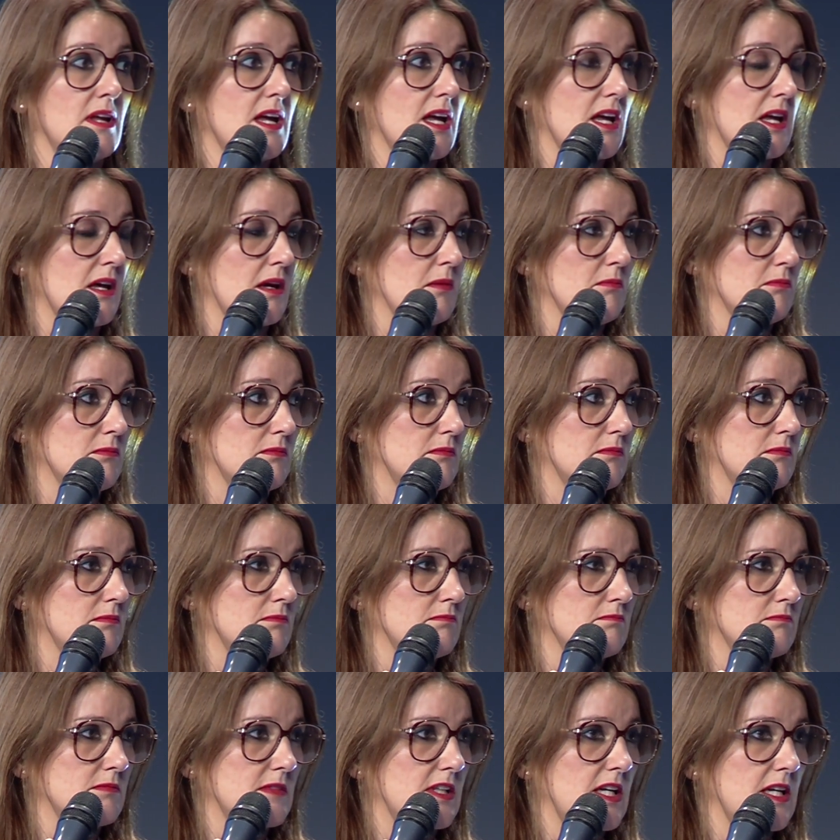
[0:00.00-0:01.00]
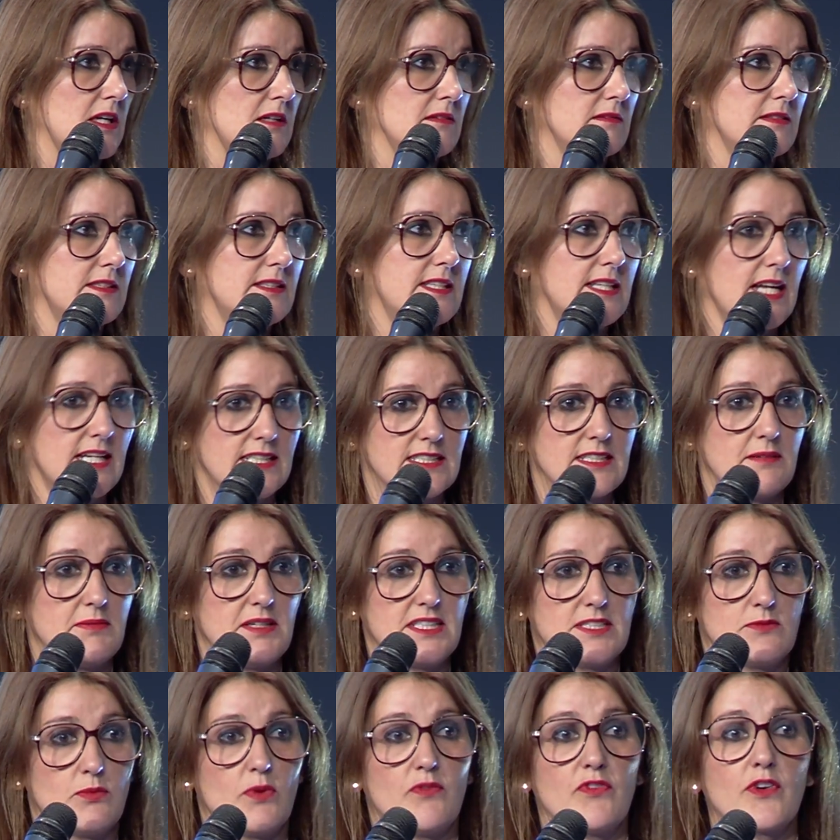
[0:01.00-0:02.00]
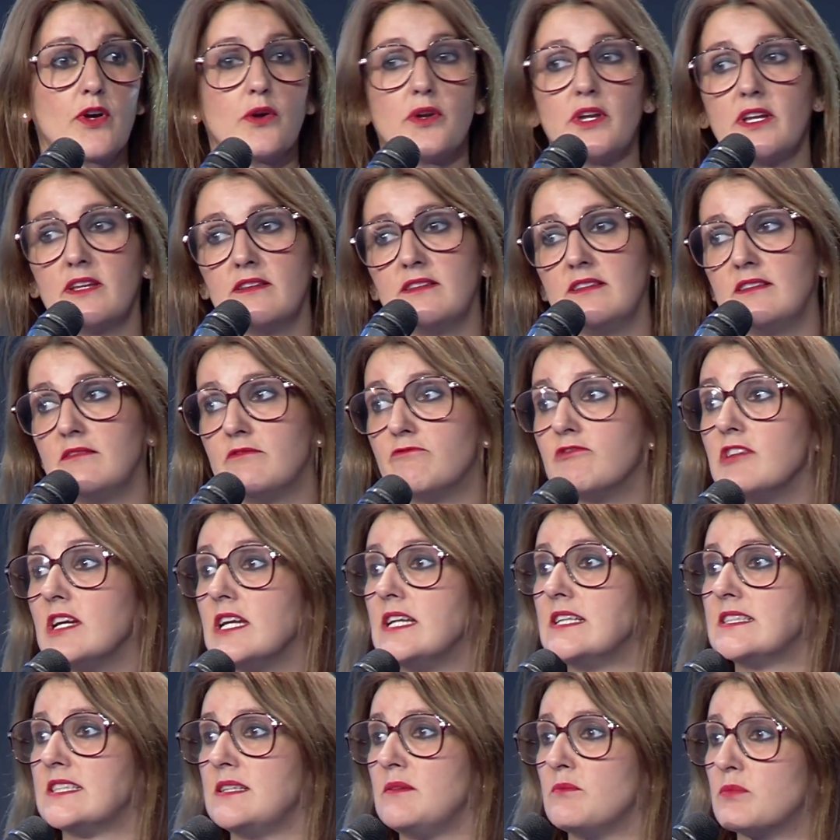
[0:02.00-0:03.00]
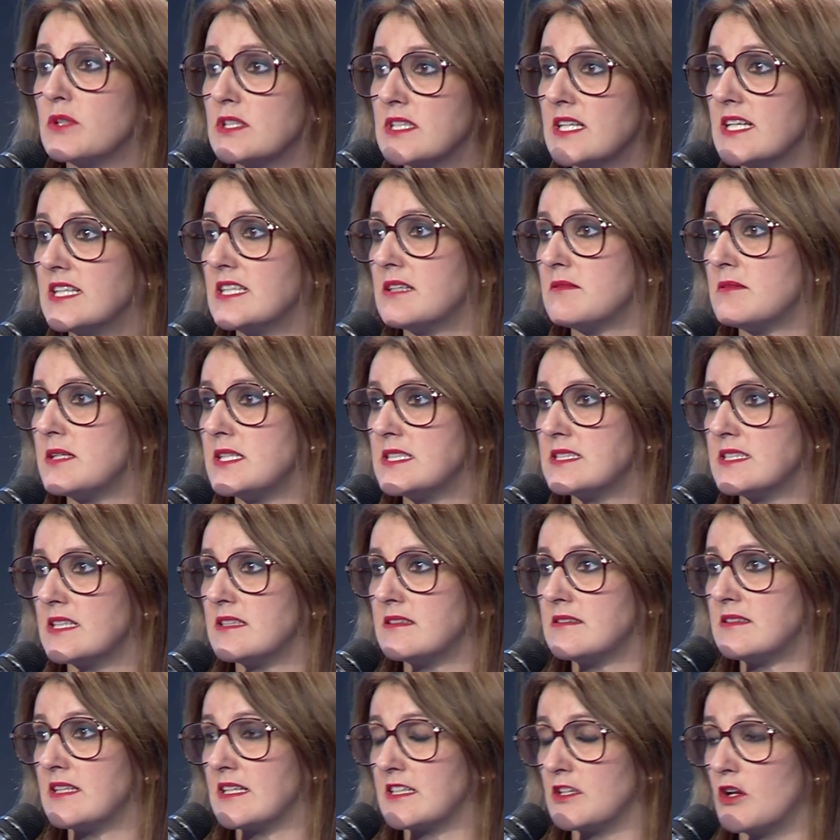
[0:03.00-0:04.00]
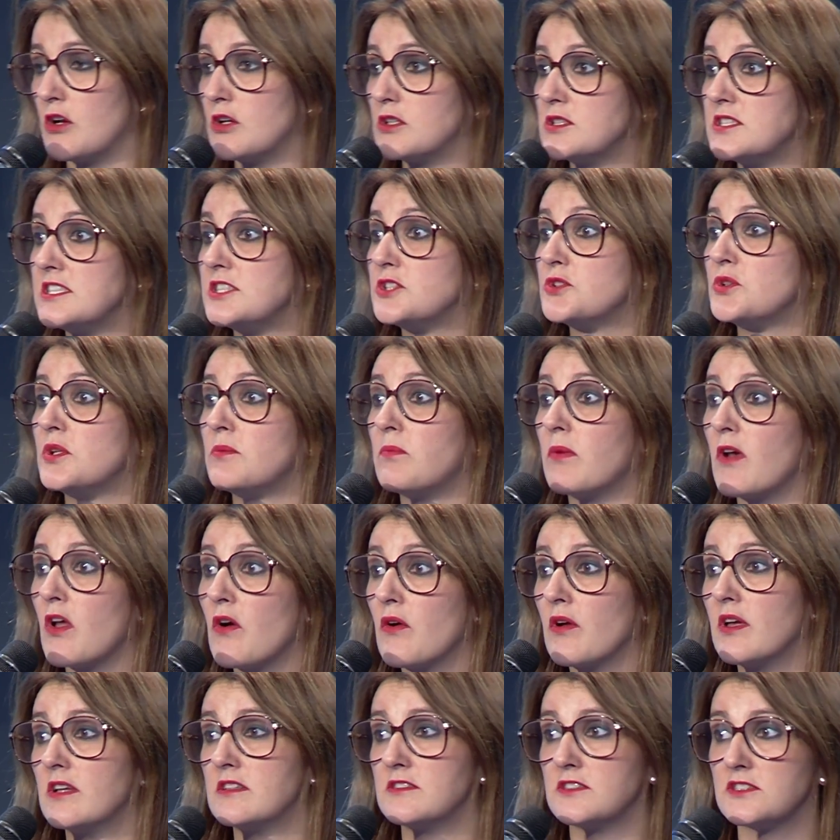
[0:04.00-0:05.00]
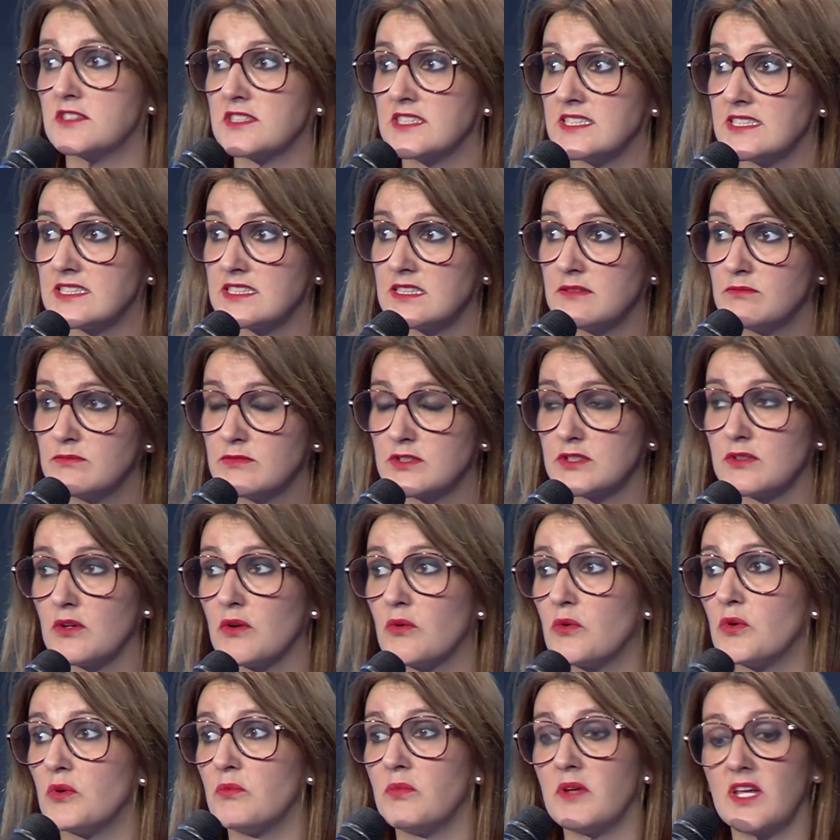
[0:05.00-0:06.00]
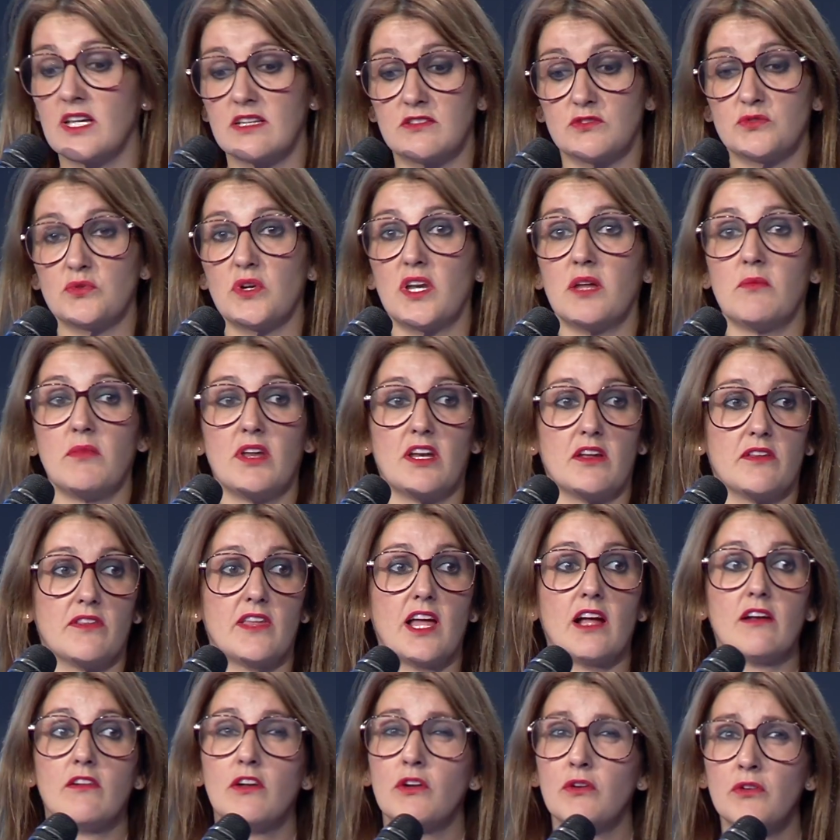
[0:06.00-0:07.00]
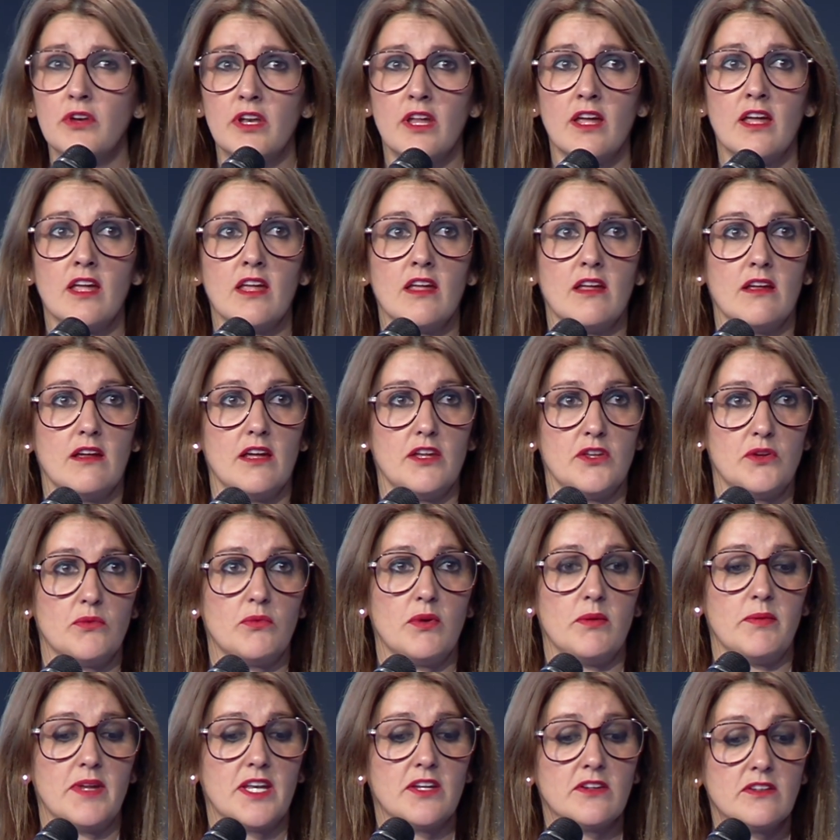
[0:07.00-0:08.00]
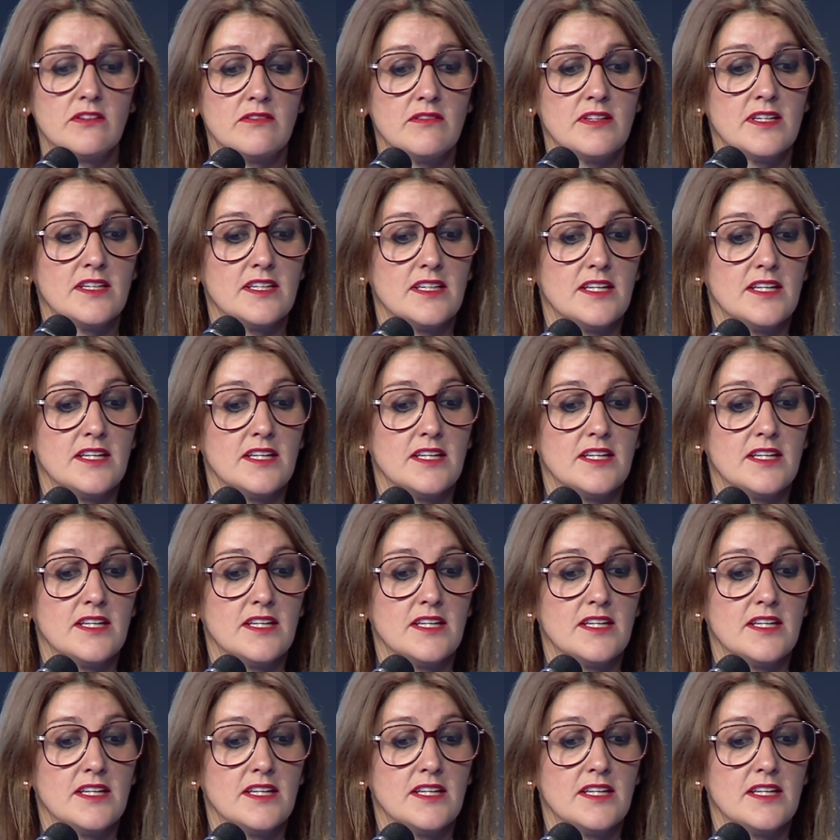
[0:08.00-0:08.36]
database. We've got a really simple database and technology to deploy in your system, so it could be a 20-minute download, and you will be done.